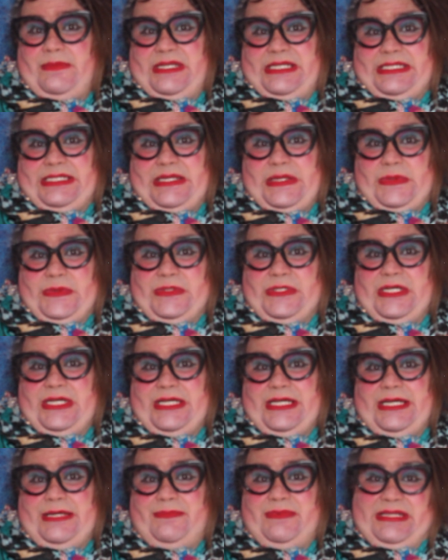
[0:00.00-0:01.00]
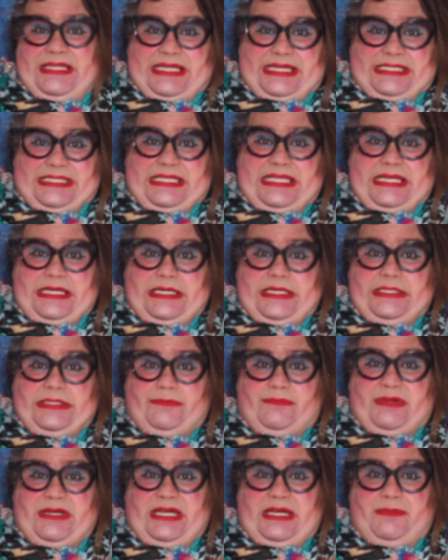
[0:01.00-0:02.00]
just going to shut up and listen to other
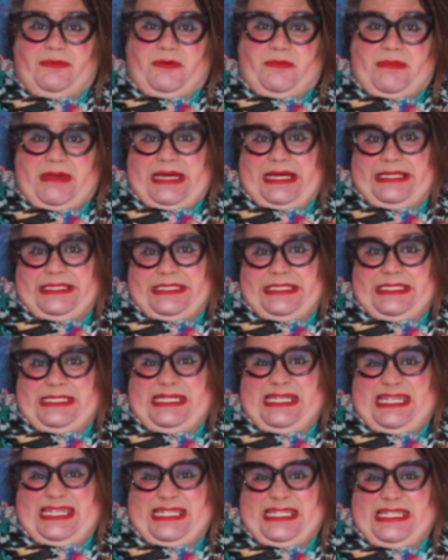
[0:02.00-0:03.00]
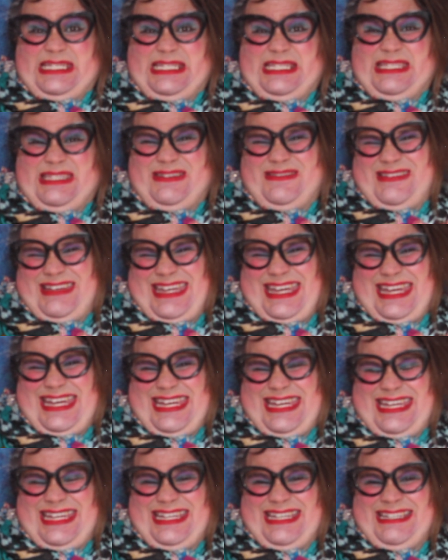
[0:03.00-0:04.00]
people make suggestions,
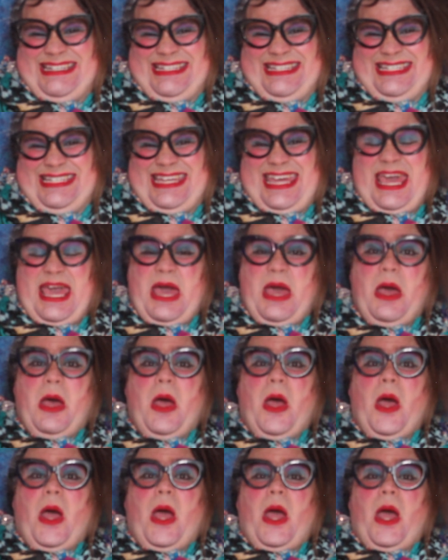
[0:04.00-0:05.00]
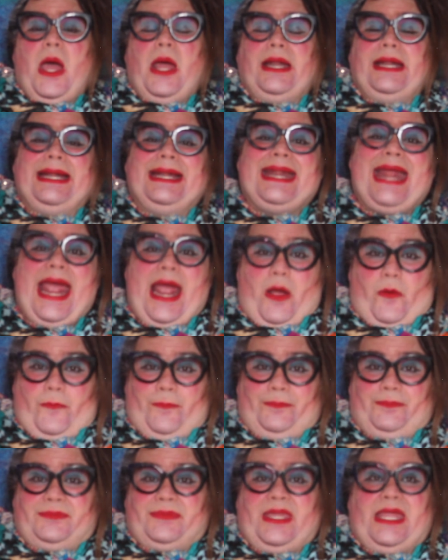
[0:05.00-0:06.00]
okay? Now,
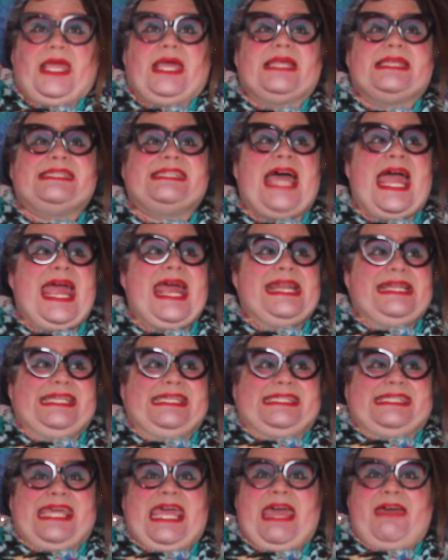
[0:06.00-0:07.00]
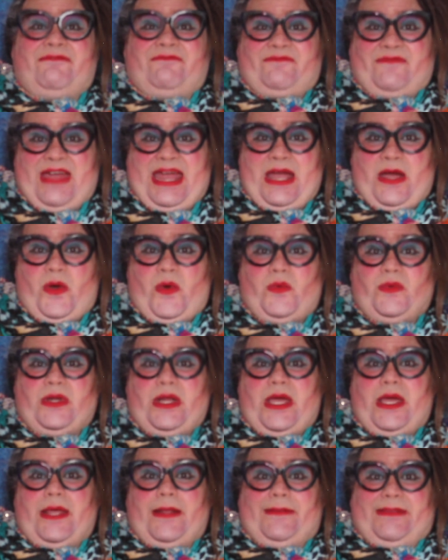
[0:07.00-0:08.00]
scientists have found
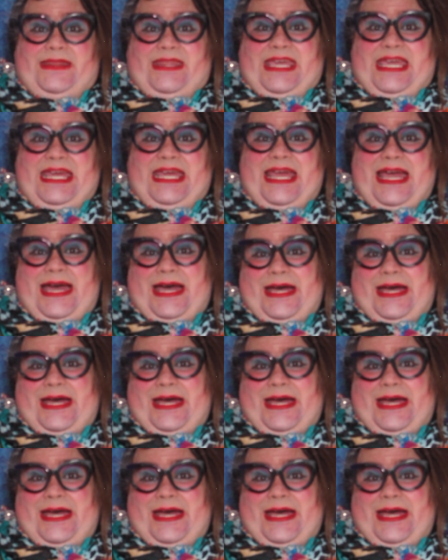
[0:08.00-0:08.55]
the